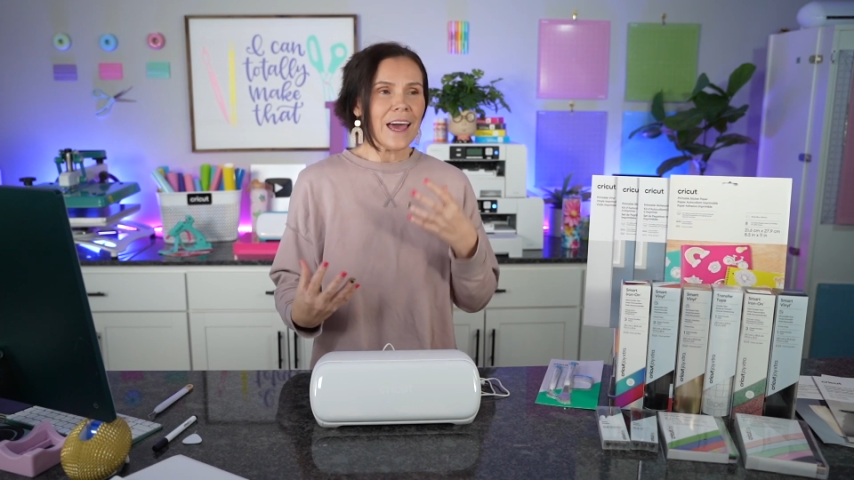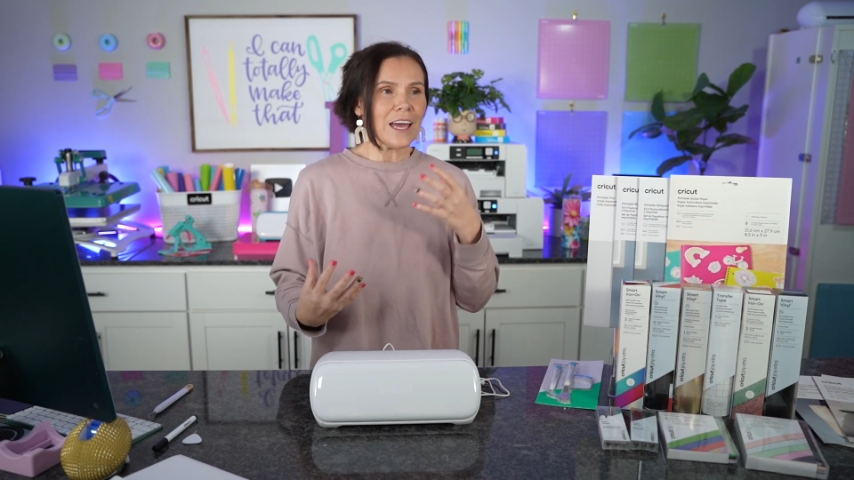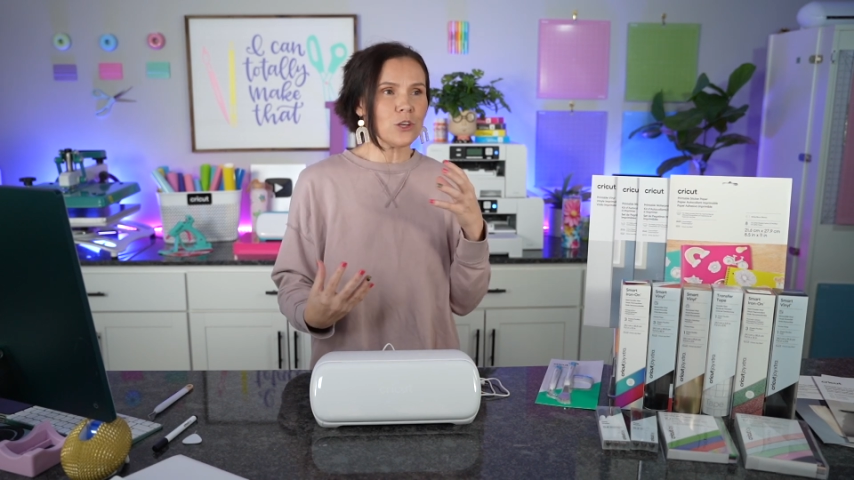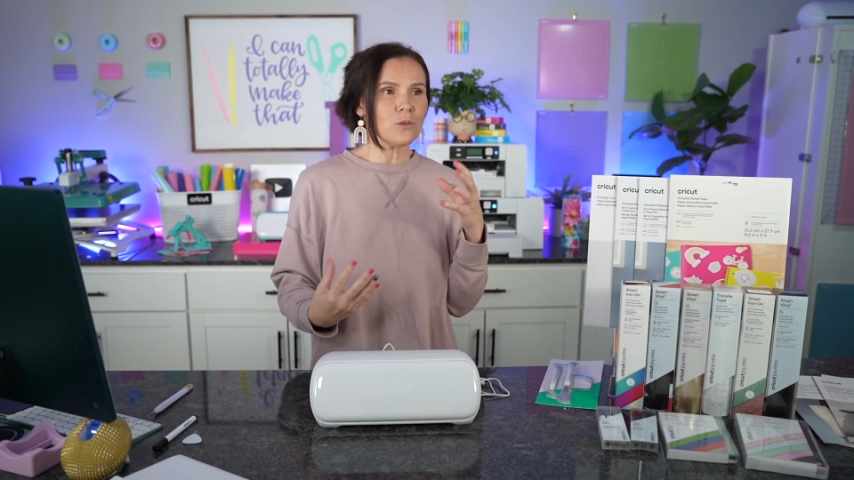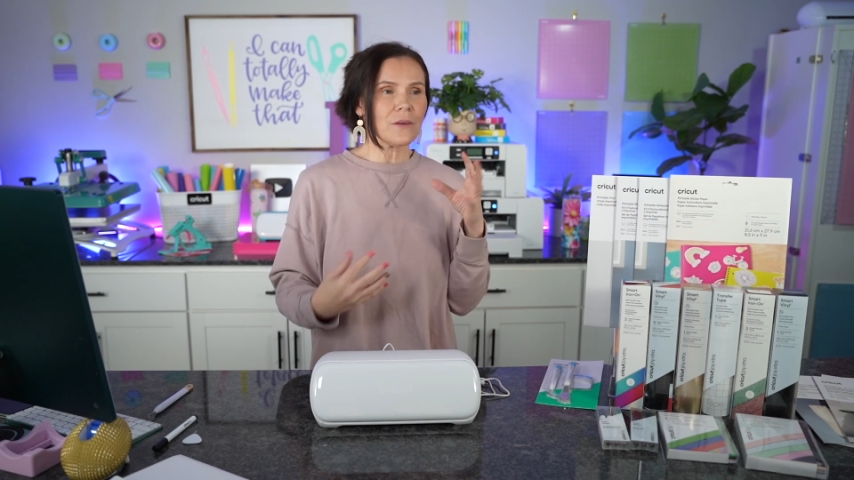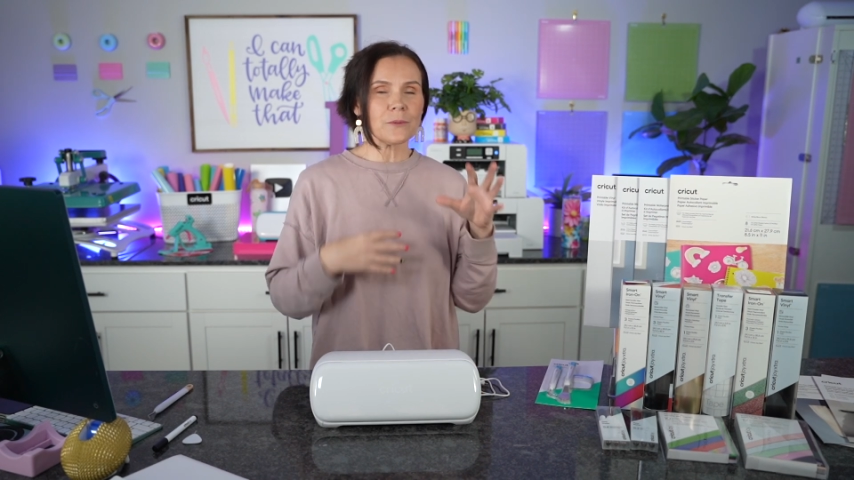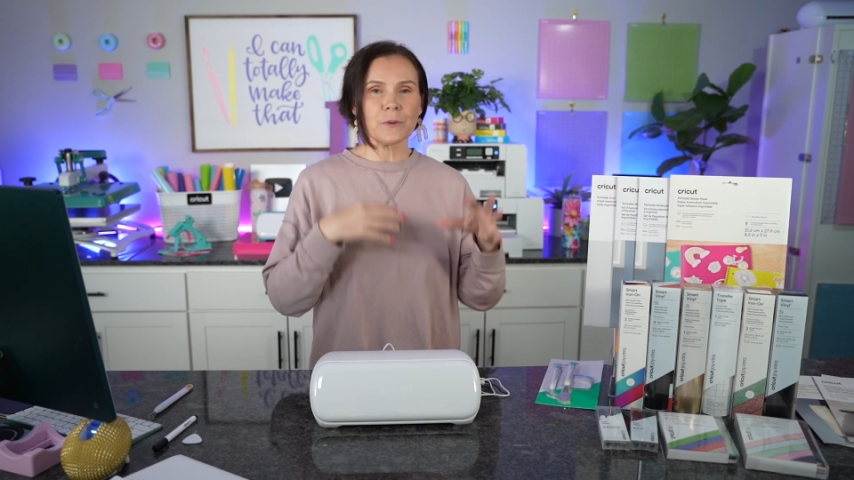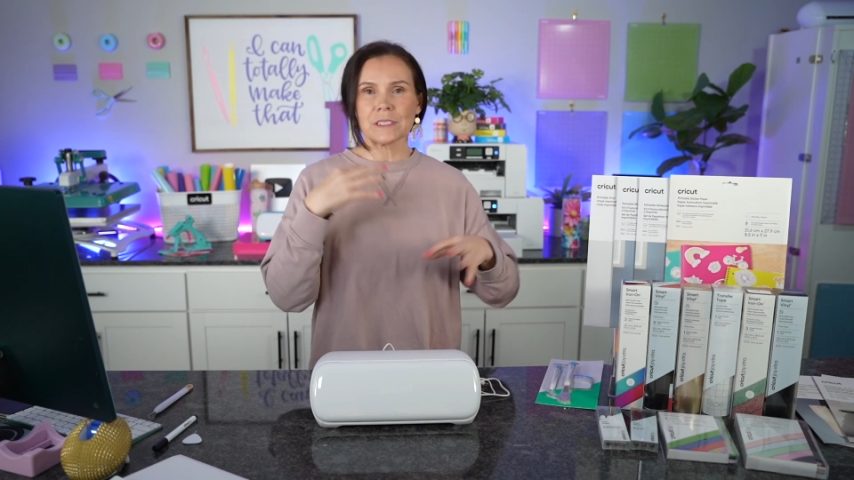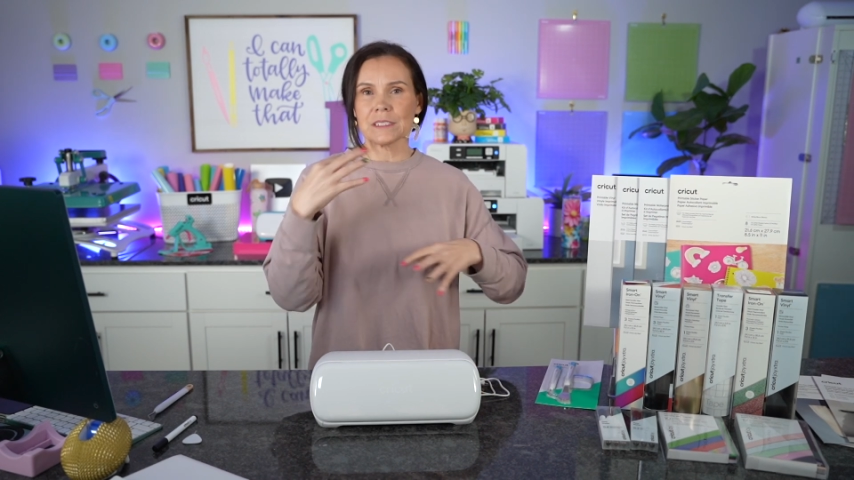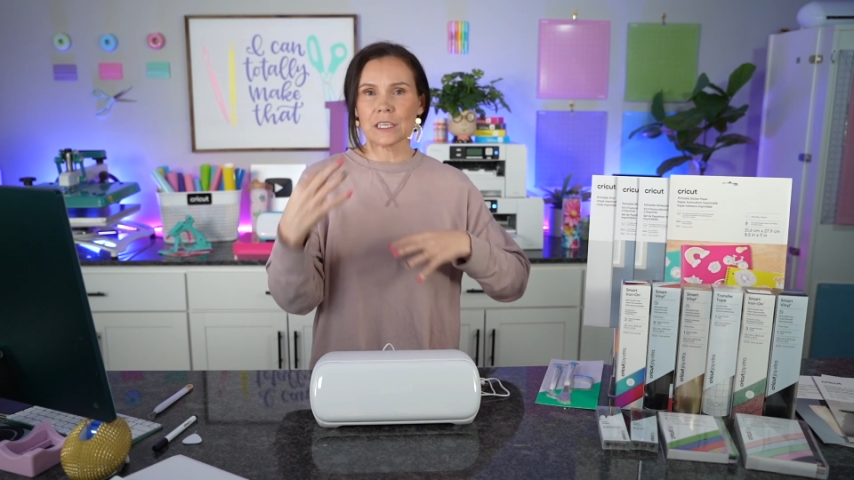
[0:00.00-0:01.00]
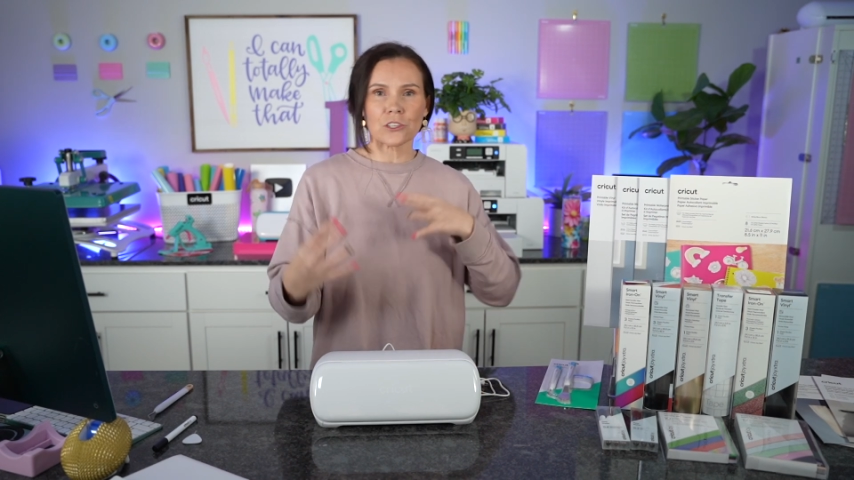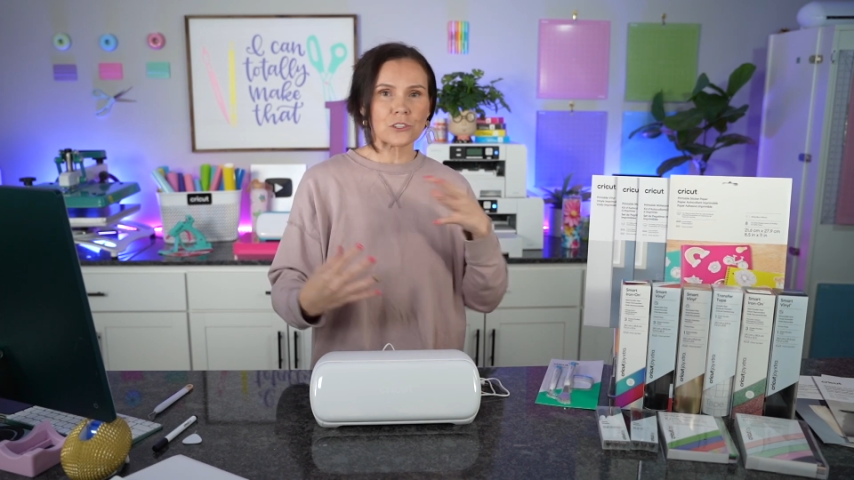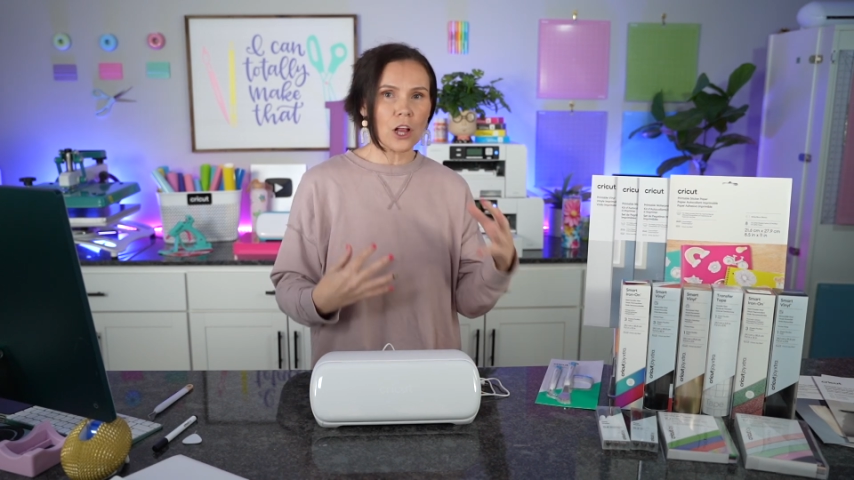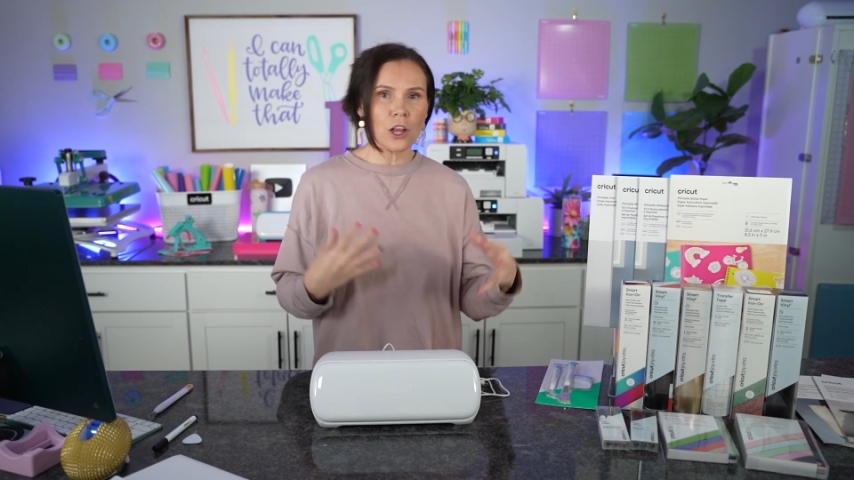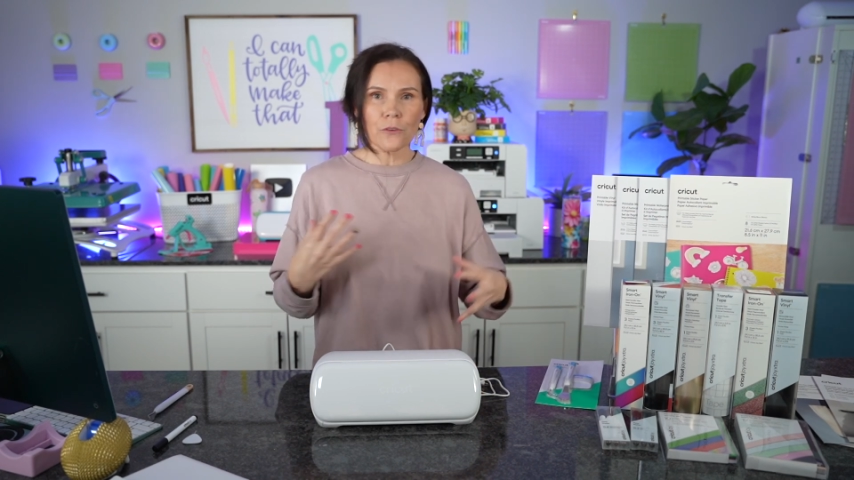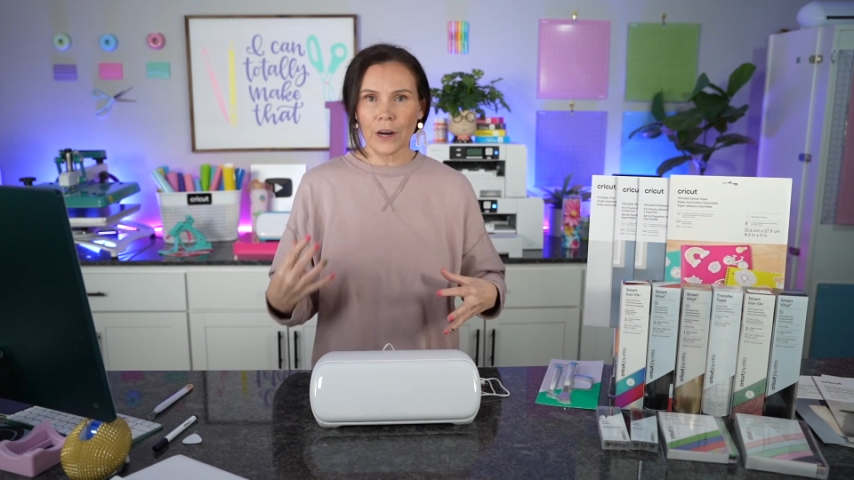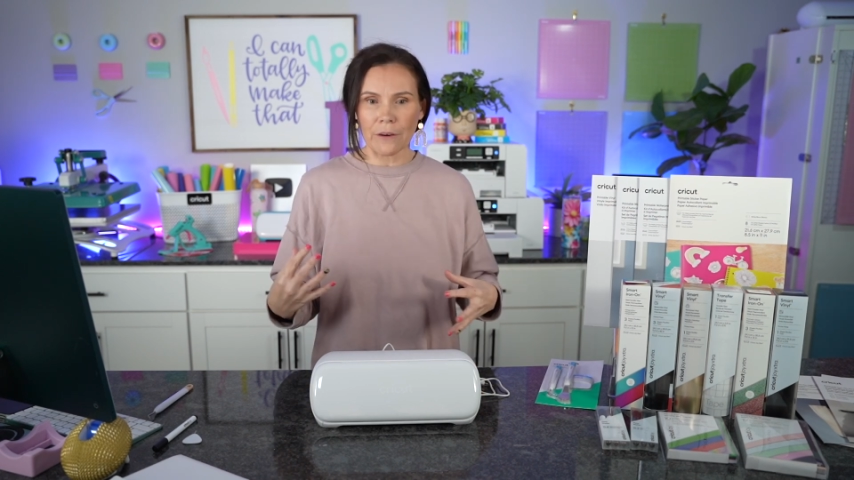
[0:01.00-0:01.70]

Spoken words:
and you love to put stickers all over